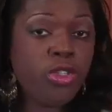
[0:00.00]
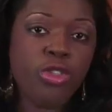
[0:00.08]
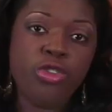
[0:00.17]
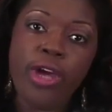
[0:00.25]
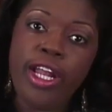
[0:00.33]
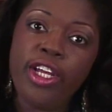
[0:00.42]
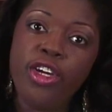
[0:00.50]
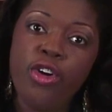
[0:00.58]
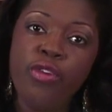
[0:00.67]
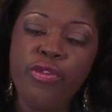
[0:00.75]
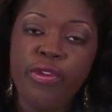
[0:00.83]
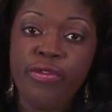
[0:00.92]
So try to
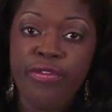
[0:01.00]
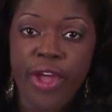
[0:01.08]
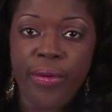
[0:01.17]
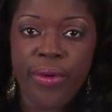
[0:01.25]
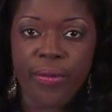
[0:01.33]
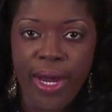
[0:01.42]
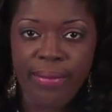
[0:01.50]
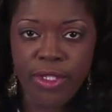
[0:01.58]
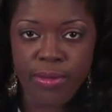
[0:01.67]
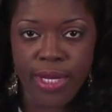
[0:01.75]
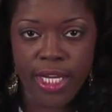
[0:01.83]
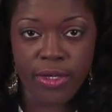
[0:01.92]
go for very ripe
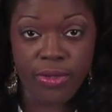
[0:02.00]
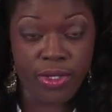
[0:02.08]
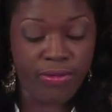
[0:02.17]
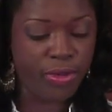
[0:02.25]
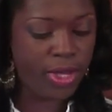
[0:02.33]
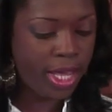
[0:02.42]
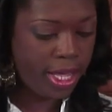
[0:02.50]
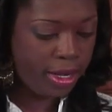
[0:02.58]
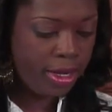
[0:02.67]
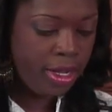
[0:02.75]
tomatoes if you can.